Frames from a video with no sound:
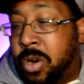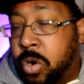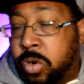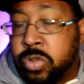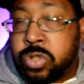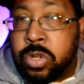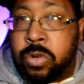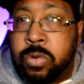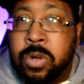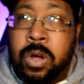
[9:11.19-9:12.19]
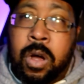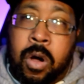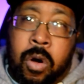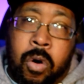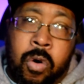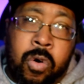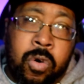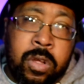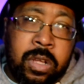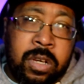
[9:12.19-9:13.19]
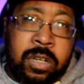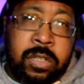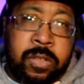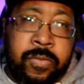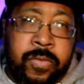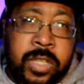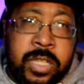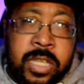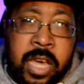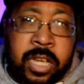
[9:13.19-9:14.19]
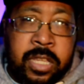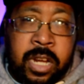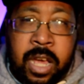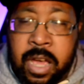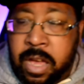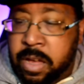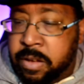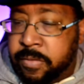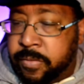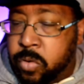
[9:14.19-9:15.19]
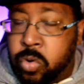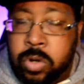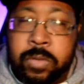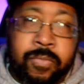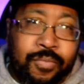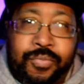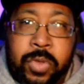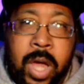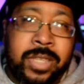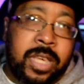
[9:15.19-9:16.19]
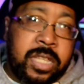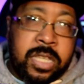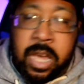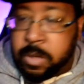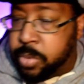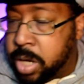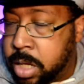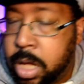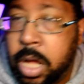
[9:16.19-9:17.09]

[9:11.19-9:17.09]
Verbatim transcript: Also, all of the tech that I have, or I say tech, but